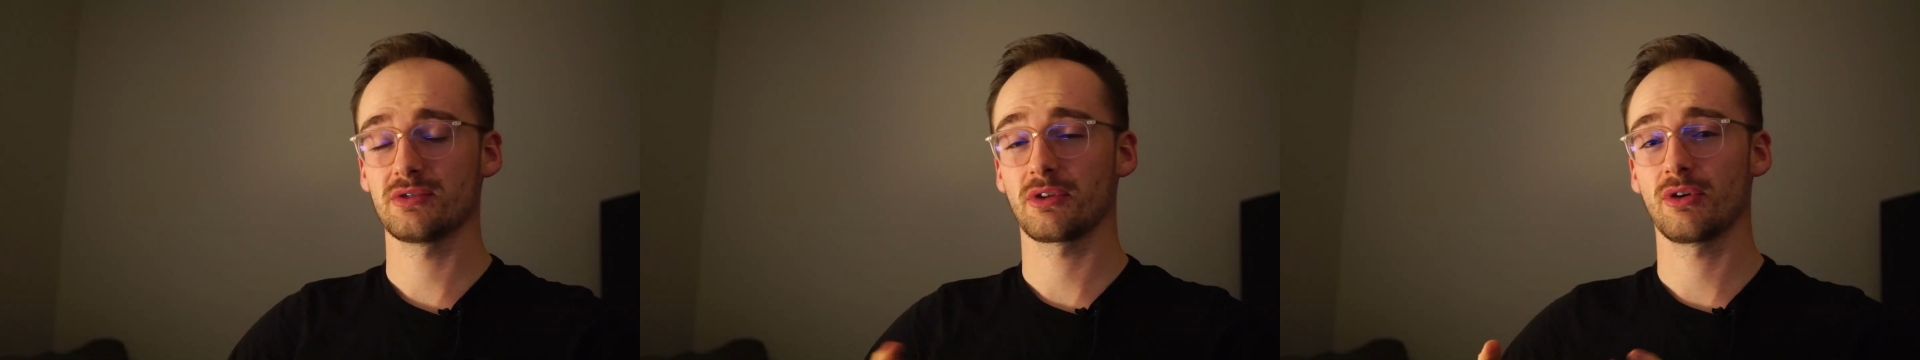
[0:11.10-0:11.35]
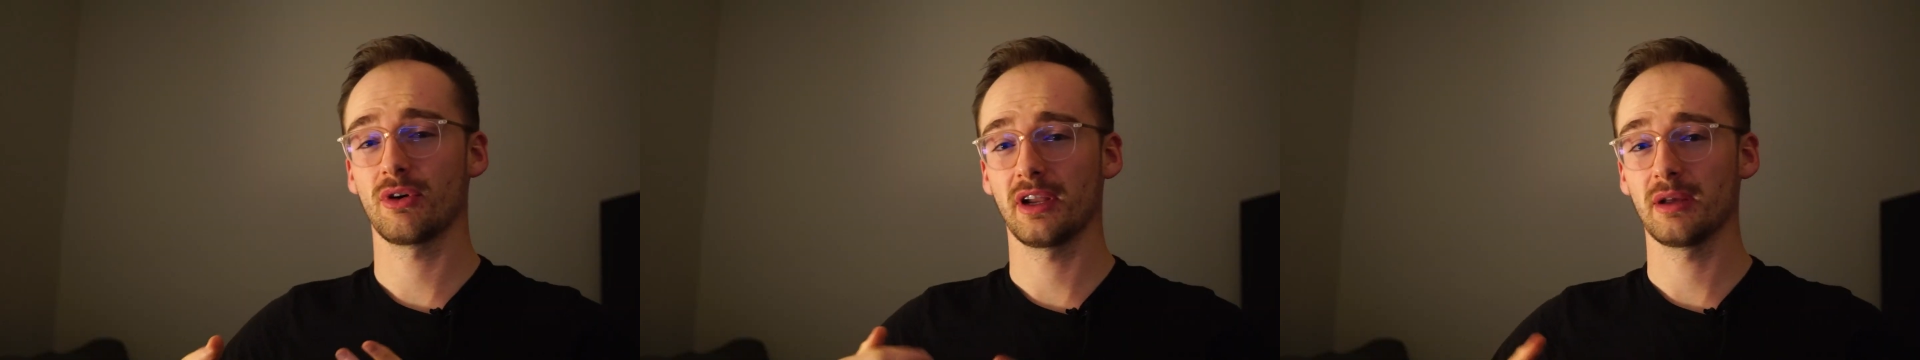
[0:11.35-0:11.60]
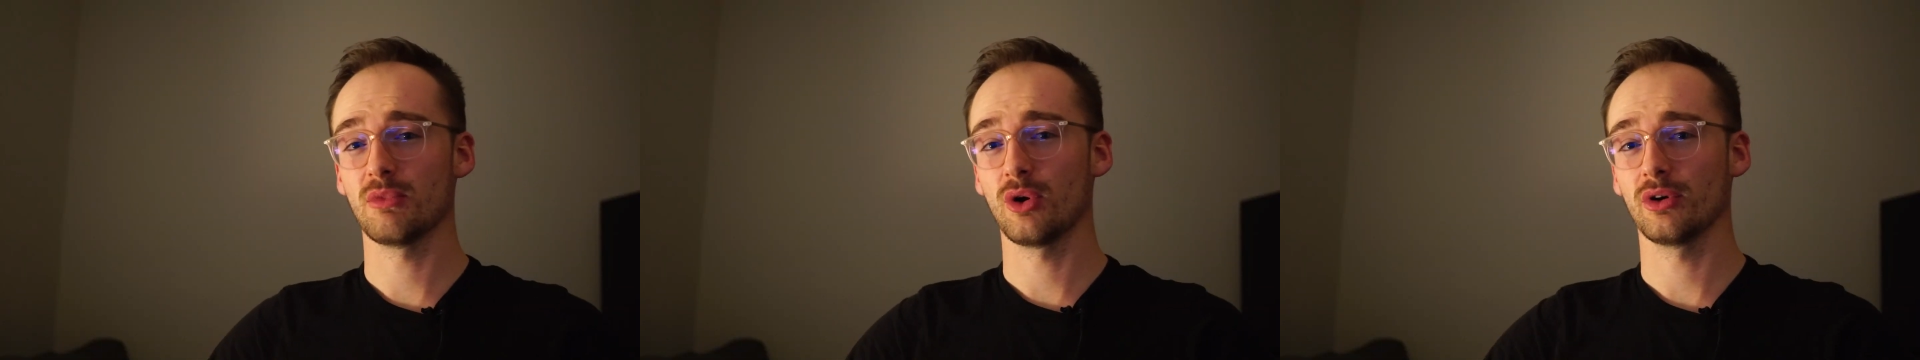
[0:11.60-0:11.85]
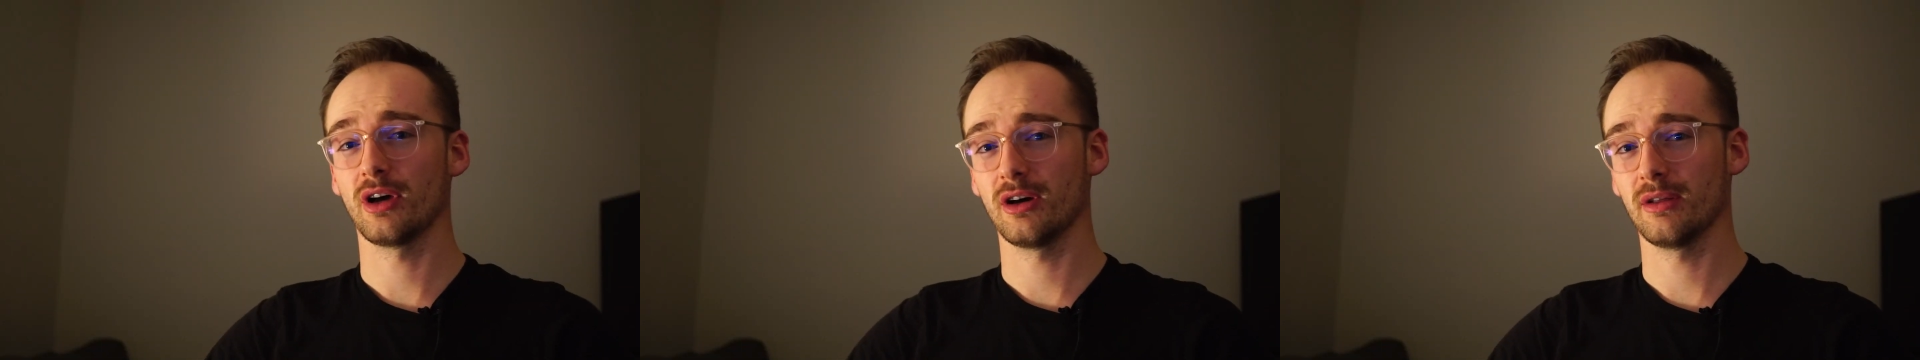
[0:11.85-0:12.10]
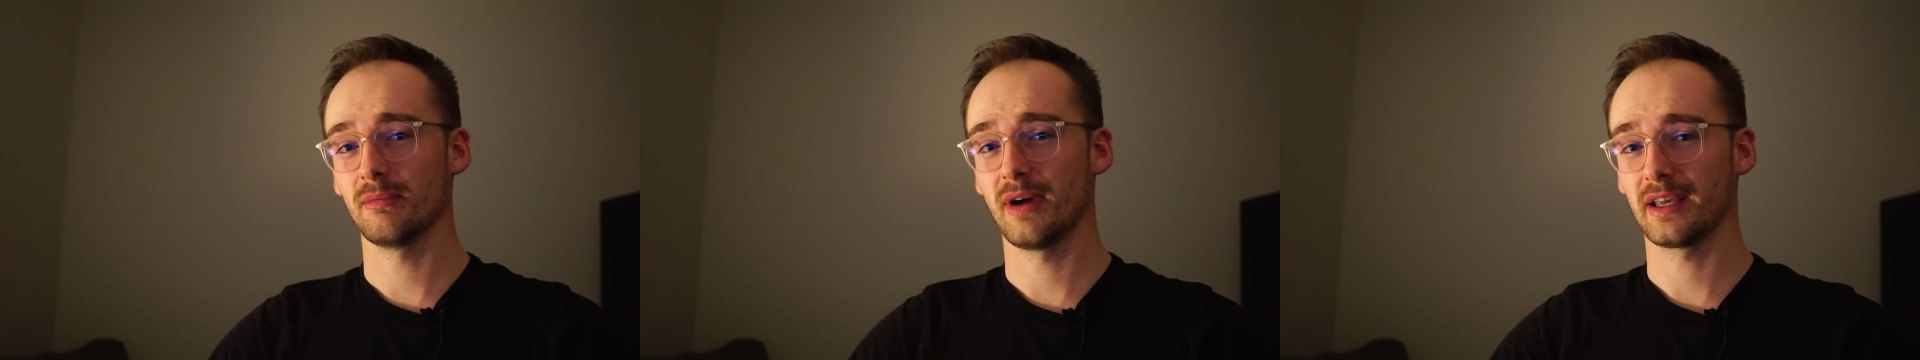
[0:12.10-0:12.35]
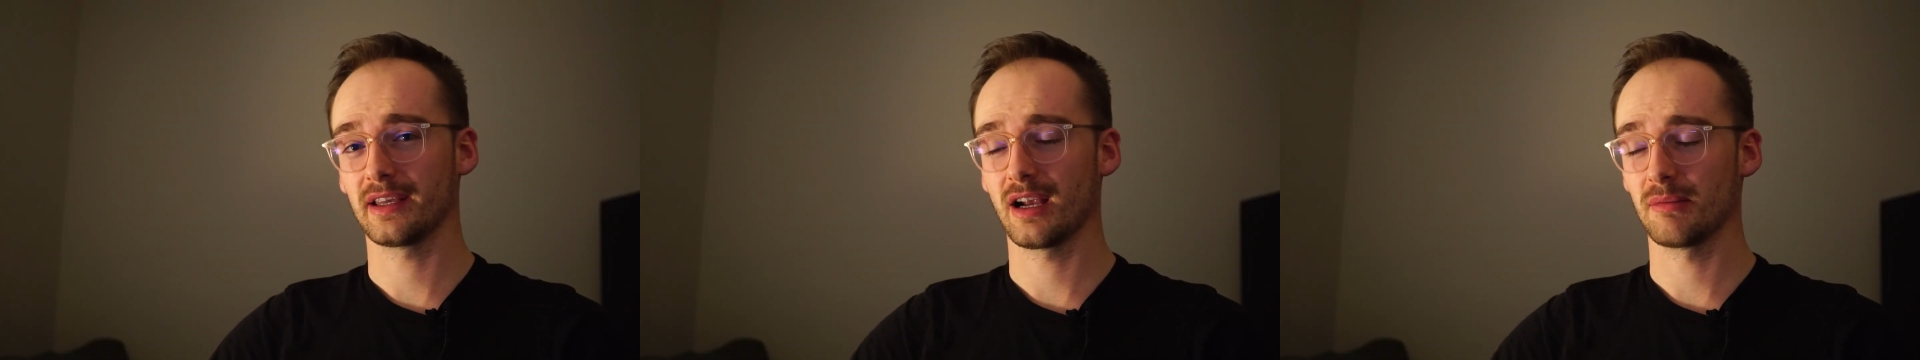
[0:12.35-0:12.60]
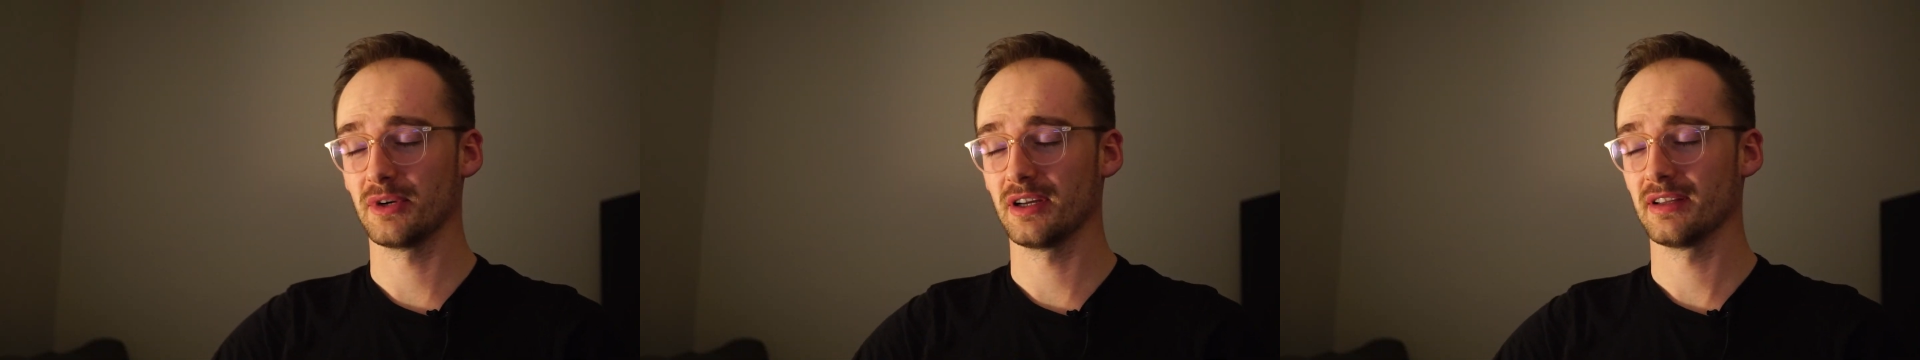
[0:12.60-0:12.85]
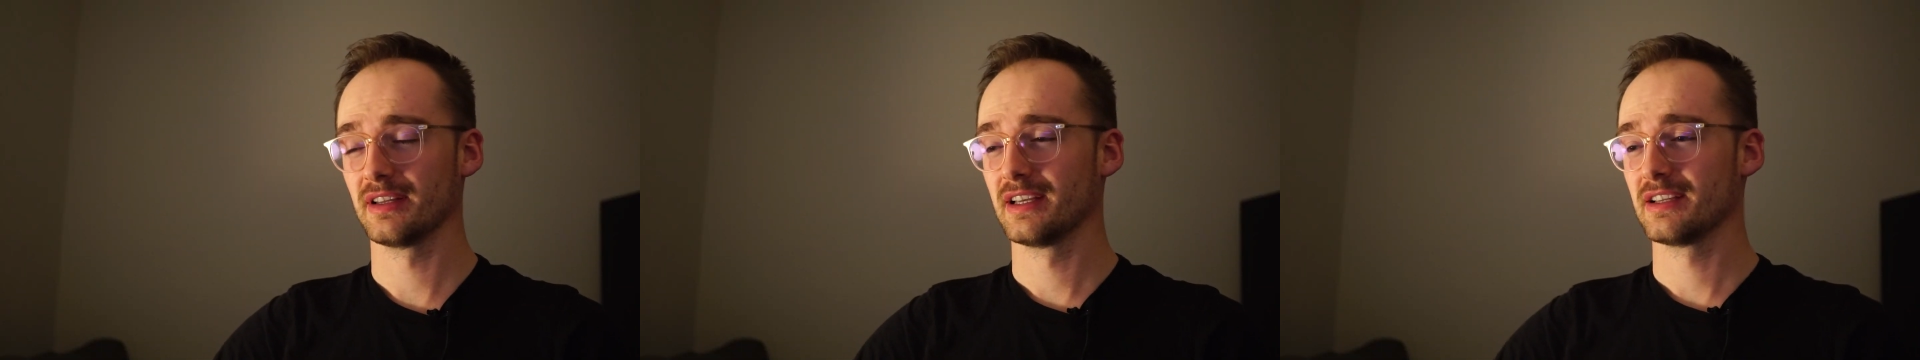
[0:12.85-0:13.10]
recording mode on my camera.